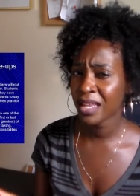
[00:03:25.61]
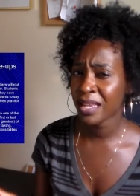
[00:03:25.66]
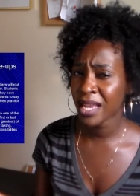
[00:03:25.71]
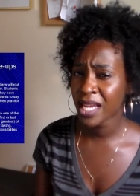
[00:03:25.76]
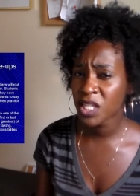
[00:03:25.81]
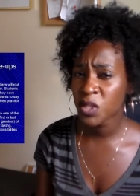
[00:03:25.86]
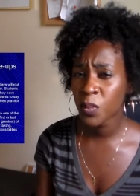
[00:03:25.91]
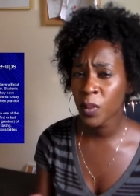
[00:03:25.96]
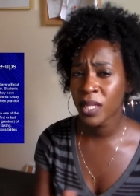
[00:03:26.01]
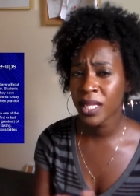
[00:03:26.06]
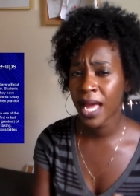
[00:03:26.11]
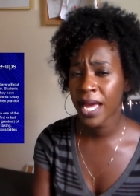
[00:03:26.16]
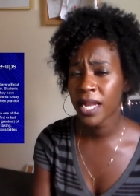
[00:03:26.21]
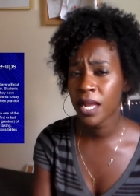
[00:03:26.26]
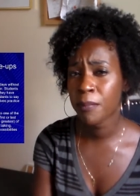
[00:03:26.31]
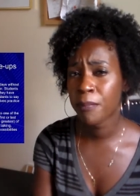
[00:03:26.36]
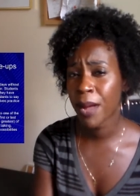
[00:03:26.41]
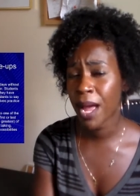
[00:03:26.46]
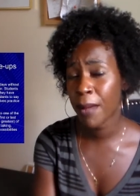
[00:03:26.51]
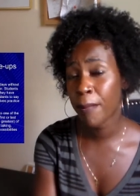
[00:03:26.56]
Next, we
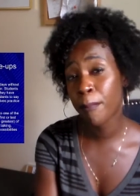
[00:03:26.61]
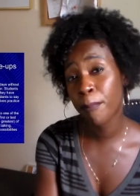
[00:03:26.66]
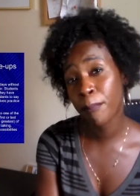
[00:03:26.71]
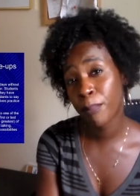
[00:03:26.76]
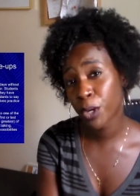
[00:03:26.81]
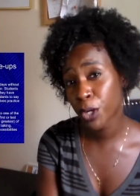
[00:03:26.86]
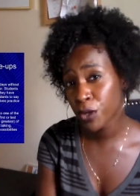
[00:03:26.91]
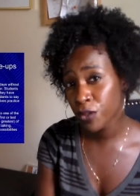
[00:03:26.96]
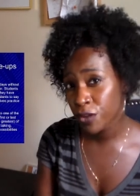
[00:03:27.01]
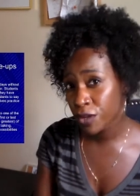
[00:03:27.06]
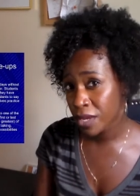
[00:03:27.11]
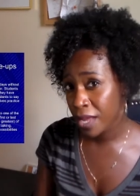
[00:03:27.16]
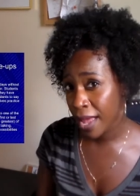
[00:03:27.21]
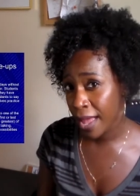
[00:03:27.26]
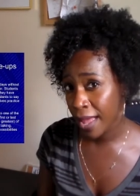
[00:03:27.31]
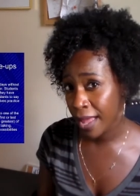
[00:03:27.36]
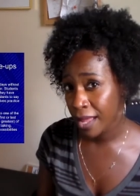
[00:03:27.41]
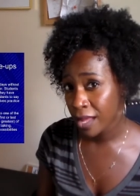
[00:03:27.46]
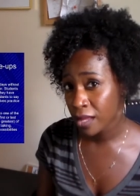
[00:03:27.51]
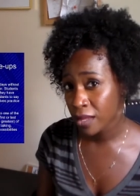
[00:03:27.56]
line up by
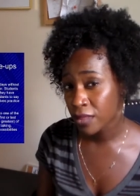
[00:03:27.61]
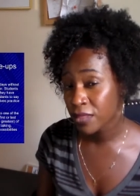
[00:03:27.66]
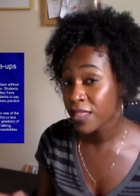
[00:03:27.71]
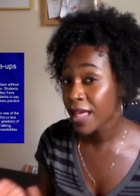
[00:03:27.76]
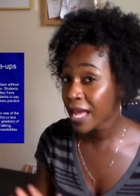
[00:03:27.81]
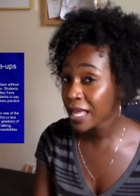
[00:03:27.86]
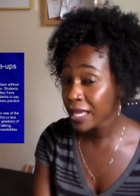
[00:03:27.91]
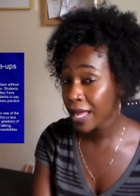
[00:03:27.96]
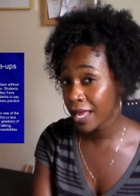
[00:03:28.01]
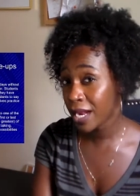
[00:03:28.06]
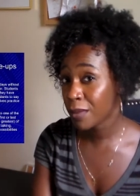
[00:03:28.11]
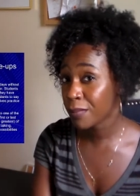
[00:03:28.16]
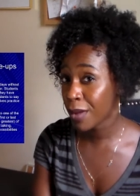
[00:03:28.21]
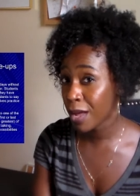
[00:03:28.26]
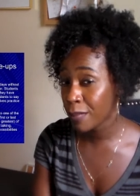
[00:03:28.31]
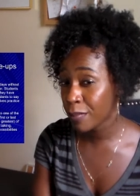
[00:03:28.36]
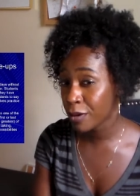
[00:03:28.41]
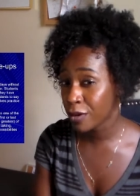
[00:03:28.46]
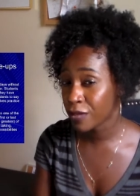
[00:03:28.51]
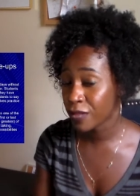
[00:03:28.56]
birthday. They line up
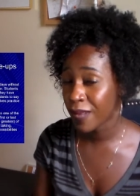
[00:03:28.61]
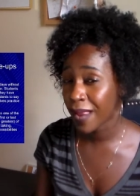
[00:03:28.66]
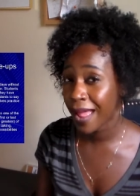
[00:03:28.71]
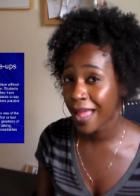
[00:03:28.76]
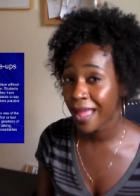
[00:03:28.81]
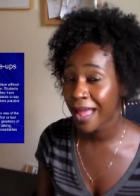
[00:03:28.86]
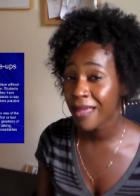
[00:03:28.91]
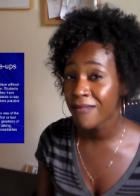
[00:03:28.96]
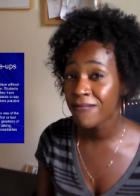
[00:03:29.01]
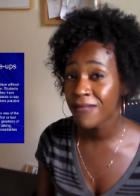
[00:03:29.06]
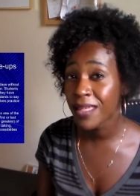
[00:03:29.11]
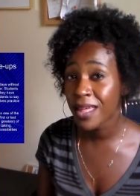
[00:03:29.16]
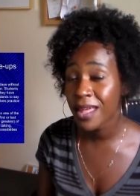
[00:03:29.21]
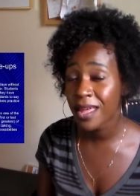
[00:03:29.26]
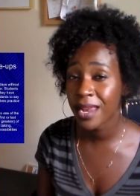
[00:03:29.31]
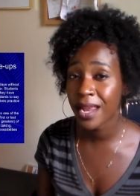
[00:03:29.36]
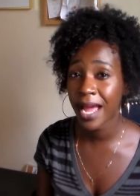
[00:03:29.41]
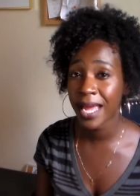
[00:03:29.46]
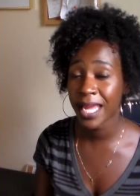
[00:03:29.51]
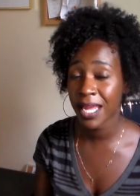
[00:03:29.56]
by birthday. And
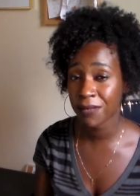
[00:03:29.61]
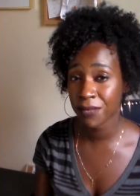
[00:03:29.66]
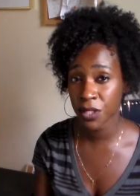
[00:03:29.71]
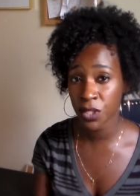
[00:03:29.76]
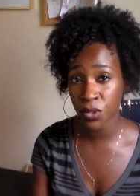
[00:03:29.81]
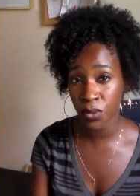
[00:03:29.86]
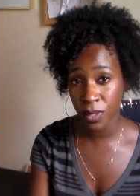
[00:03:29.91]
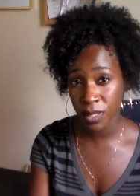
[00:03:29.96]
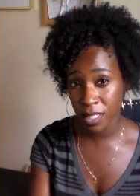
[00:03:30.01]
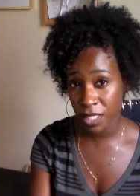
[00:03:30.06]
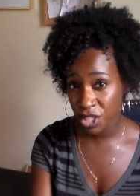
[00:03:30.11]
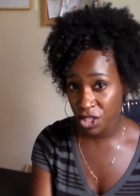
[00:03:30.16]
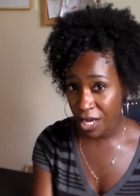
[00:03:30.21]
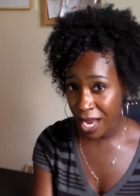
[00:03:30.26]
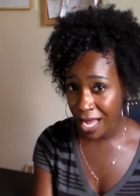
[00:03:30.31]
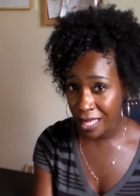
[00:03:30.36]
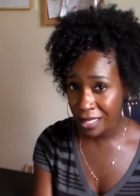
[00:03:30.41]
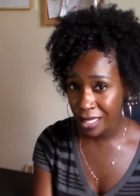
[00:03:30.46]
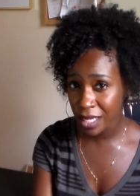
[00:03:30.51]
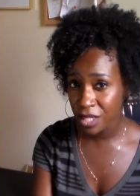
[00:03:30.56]
then I give the students a
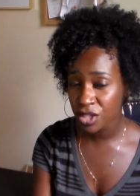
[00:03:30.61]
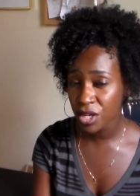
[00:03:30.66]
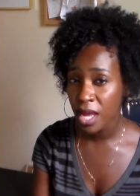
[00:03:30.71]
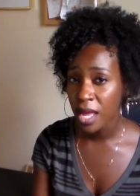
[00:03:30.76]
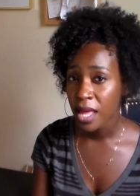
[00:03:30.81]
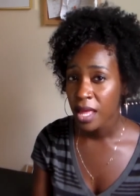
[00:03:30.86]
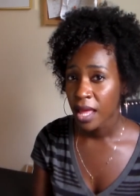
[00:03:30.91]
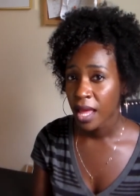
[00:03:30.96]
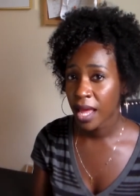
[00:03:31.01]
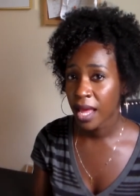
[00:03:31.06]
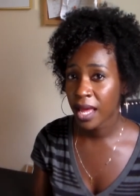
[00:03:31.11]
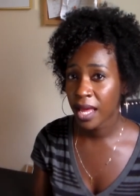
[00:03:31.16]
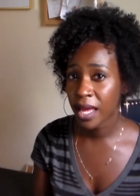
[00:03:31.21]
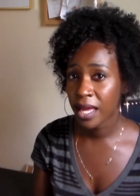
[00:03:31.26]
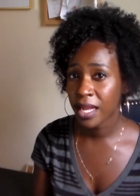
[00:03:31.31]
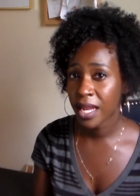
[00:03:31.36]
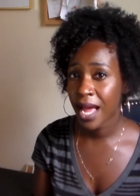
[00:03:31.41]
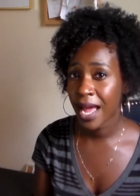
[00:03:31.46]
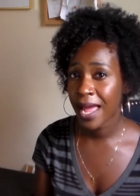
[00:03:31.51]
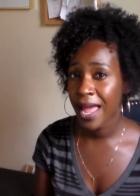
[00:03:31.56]
challenge
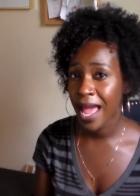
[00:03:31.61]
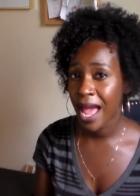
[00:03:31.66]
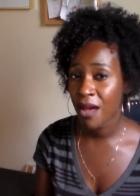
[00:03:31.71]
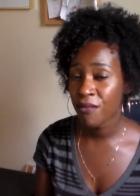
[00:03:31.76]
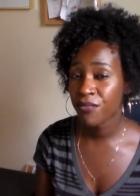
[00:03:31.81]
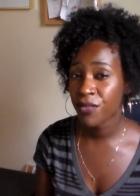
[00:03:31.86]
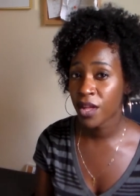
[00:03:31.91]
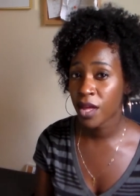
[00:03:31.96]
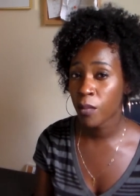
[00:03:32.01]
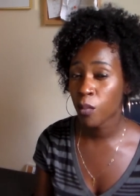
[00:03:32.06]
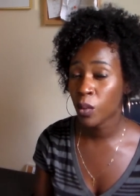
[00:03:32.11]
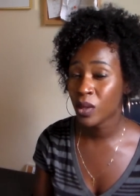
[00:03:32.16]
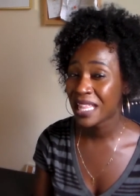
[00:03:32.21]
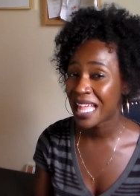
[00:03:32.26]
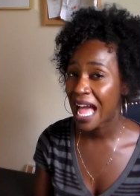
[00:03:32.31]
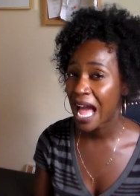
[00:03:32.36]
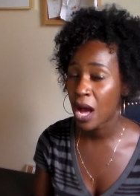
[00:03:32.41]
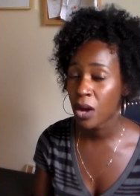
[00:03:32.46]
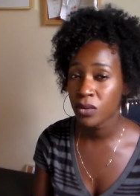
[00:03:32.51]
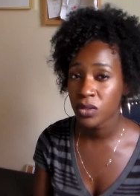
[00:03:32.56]
and I have them,
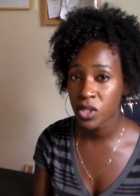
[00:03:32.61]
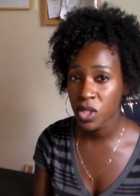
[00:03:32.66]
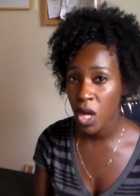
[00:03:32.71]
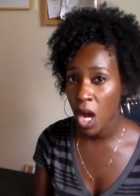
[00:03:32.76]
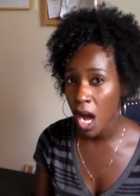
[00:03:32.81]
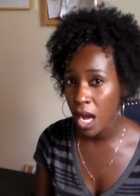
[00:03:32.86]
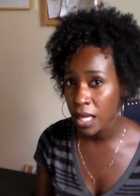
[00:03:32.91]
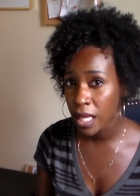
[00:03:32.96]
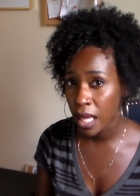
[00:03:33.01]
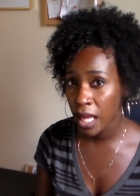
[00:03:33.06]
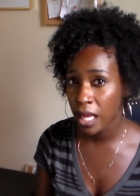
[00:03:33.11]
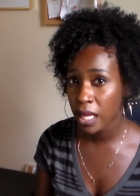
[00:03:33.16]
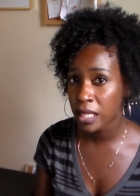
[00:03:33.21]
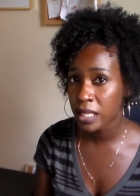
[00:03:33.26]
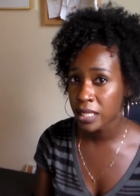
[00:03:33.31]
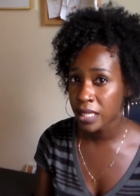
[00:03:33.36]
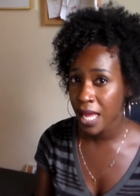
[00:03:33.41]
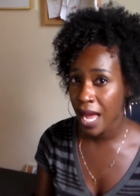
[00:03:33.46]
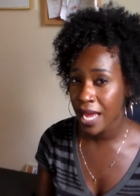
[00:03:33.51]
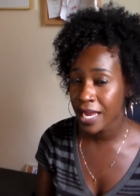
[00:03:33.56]
without talking,
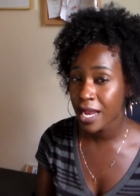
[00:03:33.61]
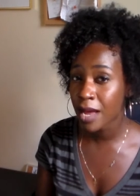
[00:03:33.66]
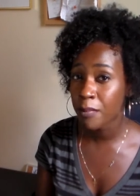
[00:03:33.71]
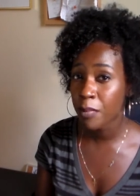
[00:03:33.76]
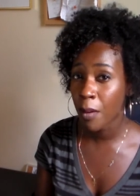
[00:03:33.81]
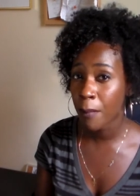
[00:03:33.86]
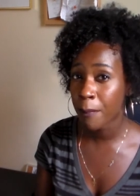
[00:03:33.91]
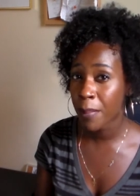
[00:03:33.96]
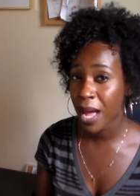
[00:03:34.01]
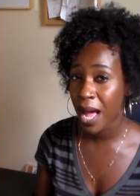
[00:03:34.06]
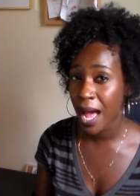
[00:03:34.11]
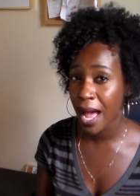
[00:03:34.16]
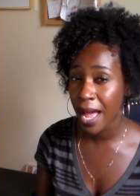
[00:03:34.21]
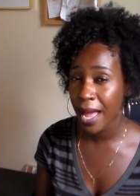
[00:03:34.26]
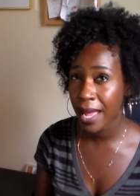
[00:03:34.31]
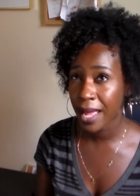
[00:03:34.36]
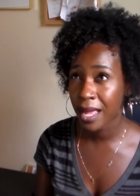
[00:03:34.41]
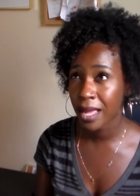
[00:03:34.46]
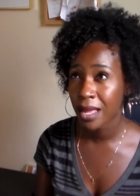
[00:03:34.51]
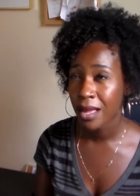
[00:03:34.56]
line up
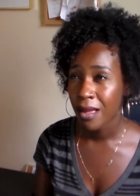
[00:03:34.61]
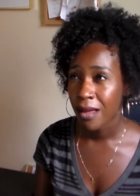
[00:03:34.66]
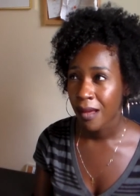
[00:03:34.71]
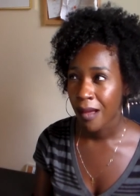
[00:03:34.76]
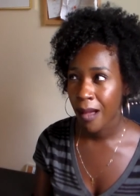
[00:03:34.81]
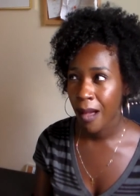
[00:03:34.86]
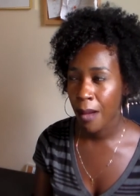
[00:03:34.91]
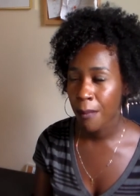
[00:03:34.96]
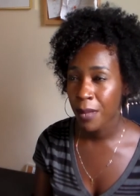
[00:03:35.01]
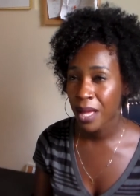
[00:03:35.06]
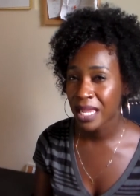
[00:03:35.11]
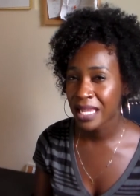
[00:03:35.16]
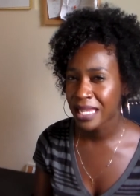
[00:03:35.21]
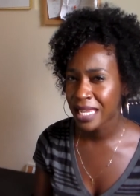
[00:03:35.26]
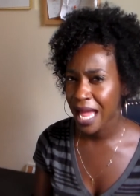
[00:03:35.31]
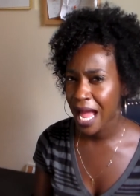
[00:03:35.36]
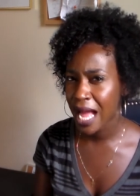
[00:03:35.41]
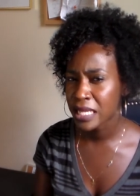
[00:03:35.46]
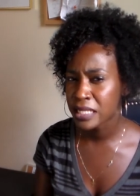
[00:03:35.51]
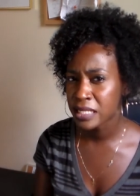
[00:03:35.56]
by um,
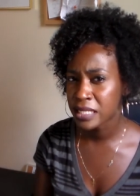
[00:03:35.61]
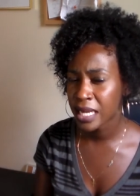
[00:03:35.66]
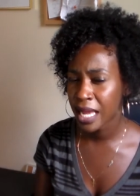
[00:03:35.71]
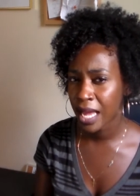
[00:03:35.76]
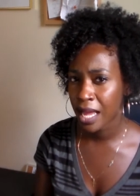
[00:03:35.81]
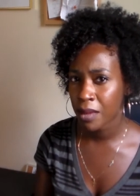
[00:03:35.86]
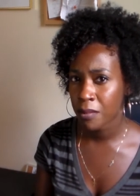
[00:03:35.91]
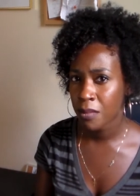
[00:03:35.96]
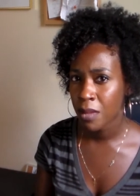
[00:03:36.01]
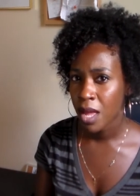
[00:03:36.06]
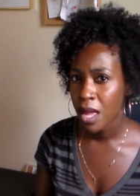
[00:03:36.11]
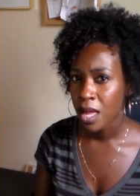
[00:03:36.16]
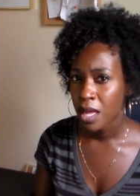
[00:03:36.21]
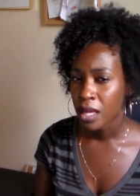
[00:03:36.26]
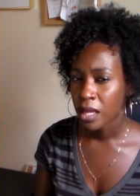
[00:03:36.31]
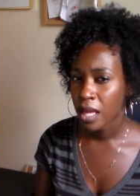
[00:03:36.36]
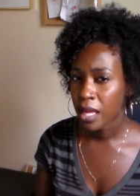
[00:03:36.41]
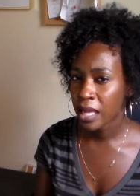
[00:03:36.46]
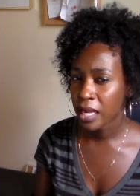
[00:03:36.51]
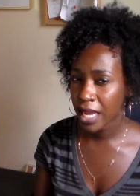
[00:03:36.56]
last name
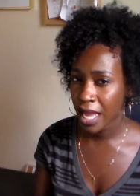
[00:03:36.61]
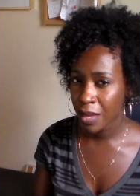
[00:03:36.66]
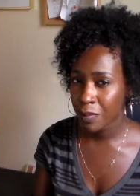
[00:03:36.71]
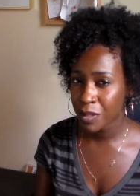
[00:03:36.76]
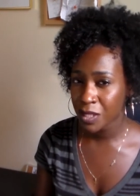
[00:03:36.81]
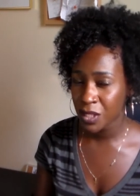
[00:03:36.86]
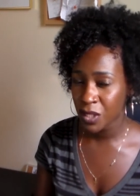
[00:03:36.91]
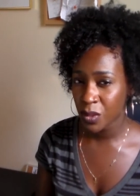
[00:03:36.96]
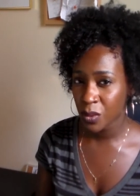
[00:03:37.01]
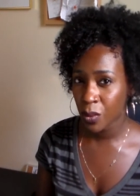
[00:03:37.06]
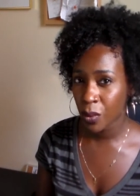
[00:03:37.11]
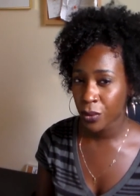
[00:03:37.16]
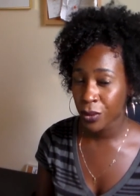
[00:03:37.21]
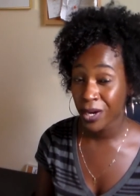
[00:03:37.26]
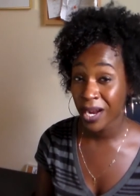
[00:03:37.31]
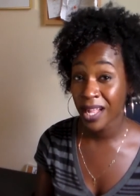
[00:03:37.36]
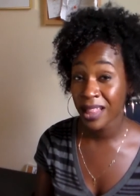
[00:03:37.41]
in ABC order.